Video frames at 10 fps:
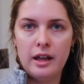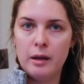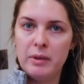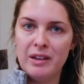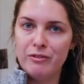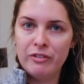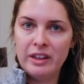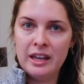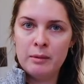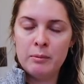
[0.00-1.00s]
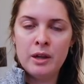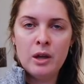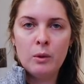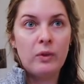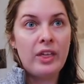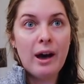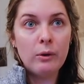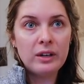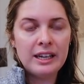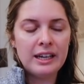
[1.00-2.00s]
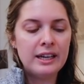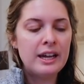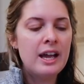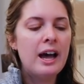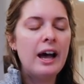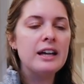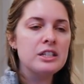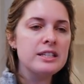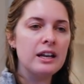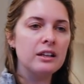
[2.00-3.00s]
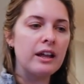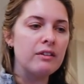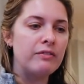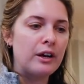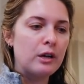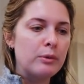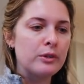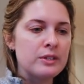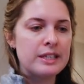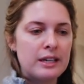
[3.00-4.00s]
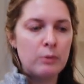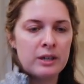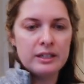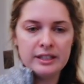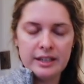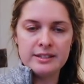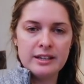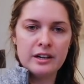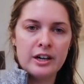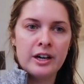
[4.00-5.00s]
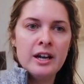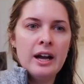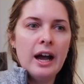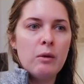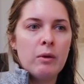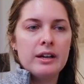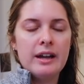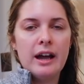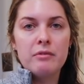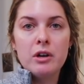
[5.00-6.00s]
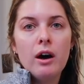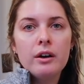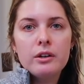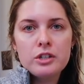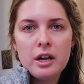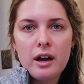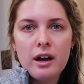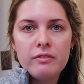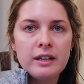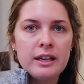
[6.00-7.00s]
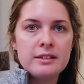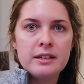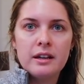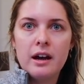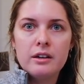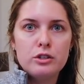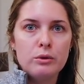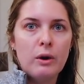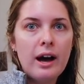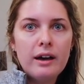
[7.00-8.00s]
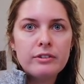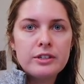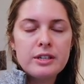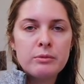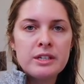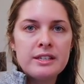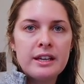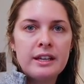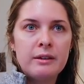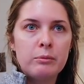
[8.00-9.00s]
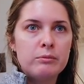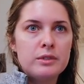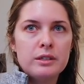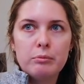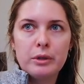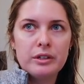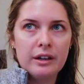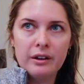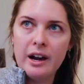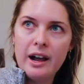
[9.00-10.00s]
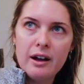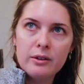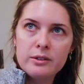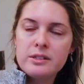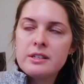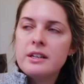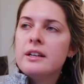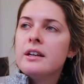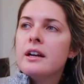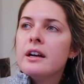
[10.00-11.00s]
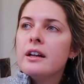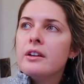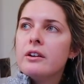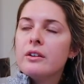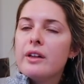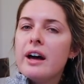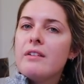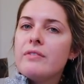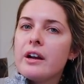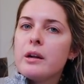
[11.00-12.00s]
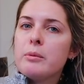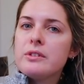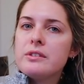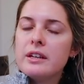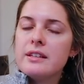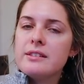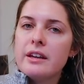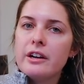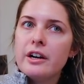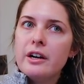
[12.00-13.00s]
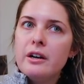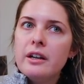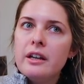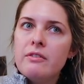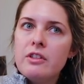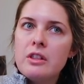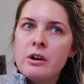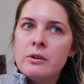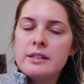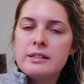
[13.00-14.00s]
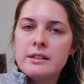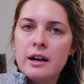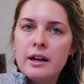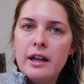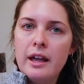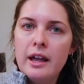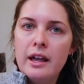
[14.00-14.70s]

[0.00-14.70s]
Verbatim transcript: ambient flame without heat. I just had a lot of variables that I wanted to consider. I wanted to have an auto shut off in case it got too hot for some reason and didn't burn down our house. There are a lot of variables to consider, even though it's not